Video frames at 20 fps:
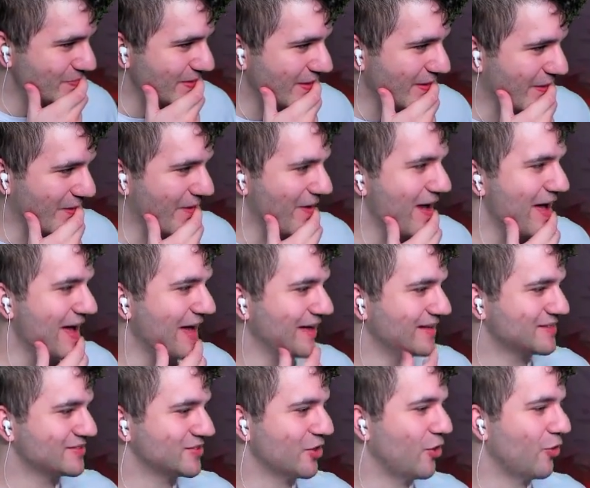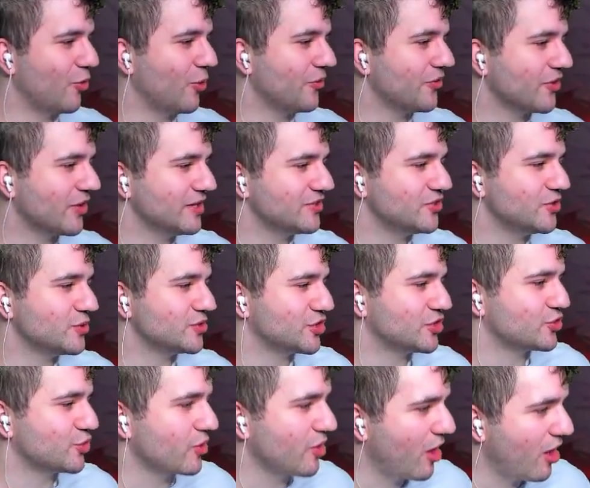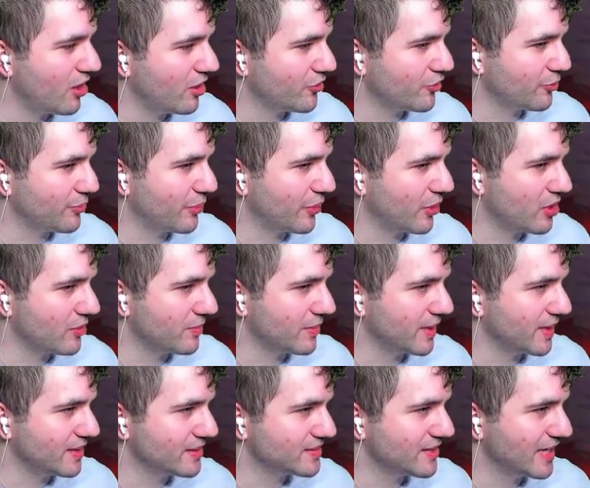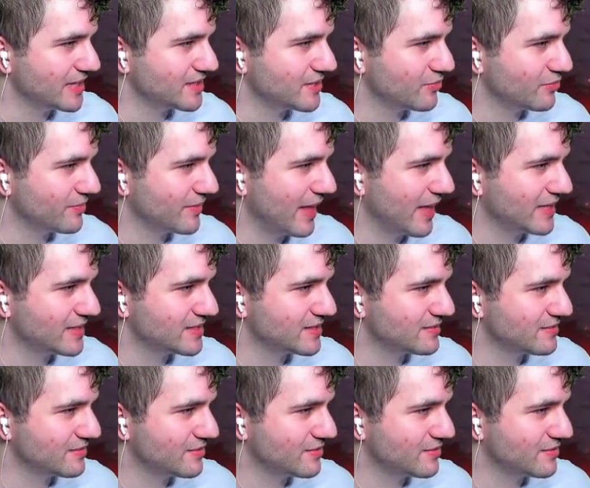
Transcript: Alright, so what they're gonna do is destroy all of their permanents. That's